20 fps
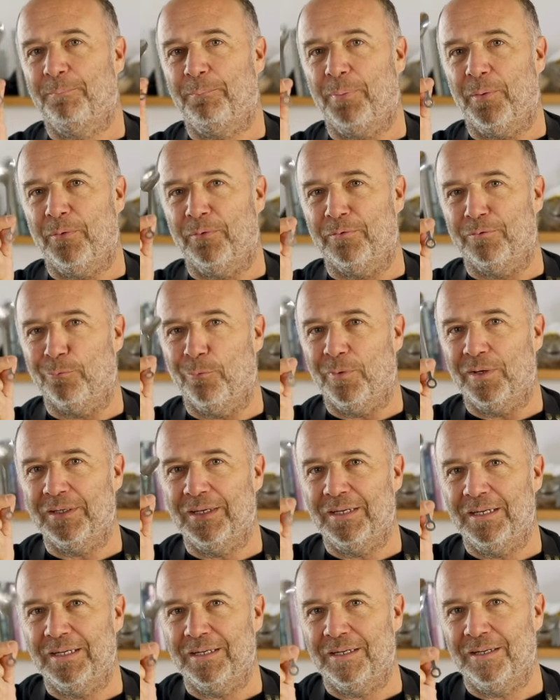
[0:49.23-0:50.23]

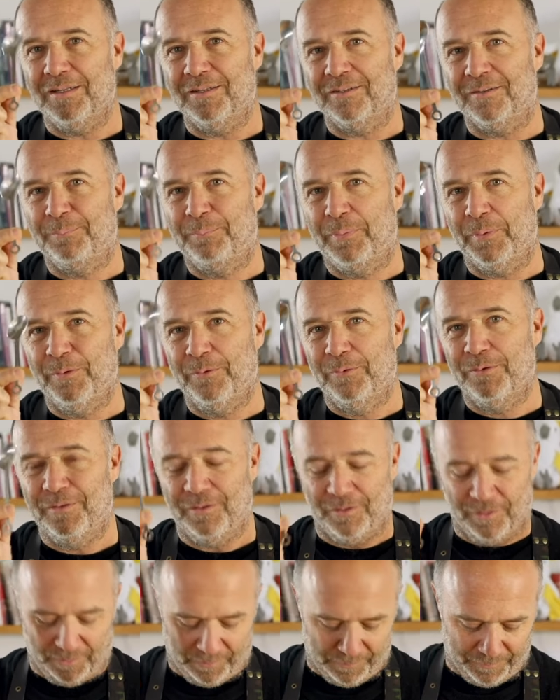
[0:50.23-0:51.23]
little
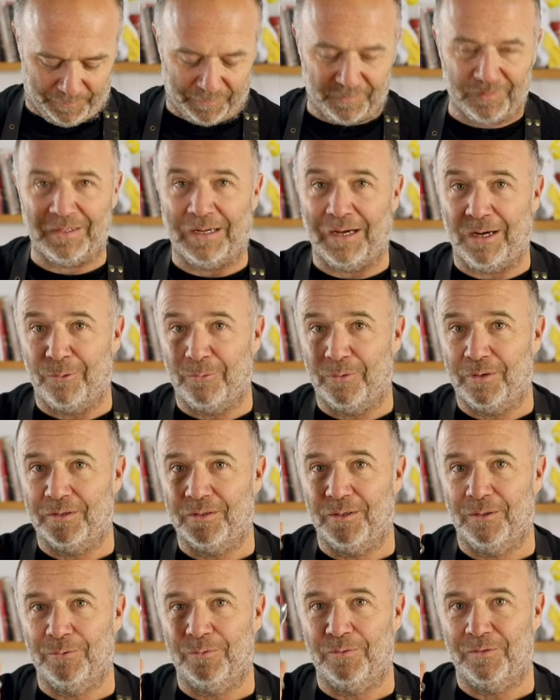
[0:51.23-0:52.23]
spoon of
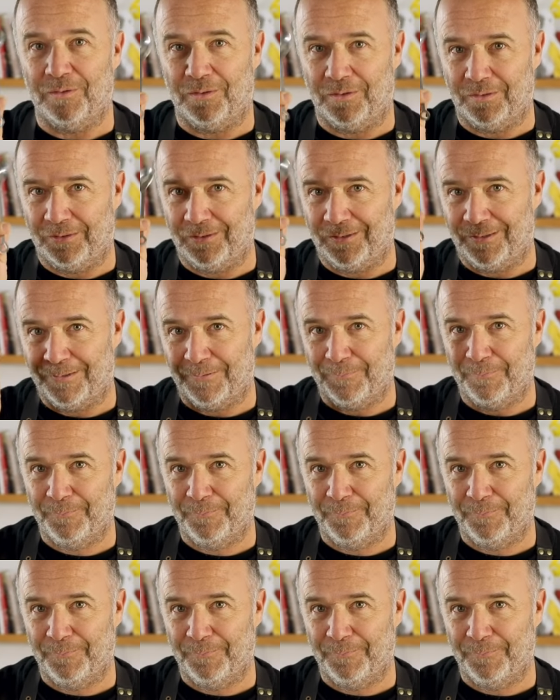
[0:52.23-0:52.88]
sourdough starter.